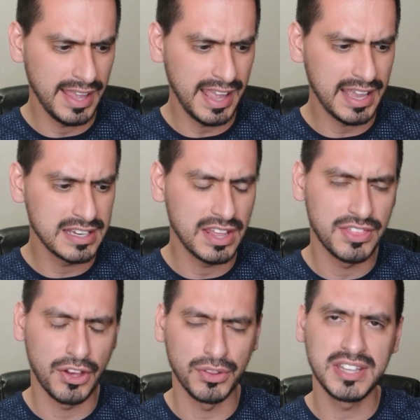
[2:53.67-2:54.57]
and
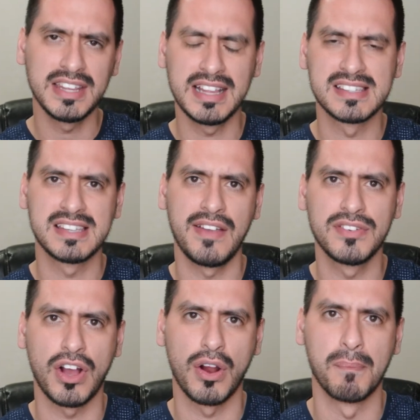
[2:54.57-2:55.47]
the only thing that
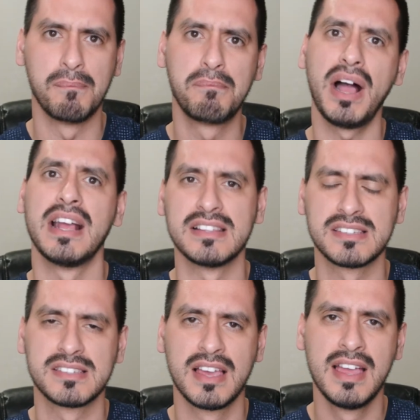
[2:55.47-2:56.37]
saved our
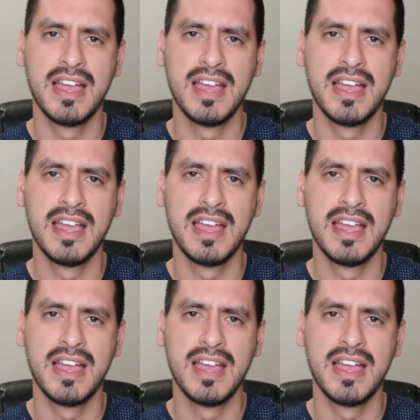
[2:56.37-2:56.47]
butts.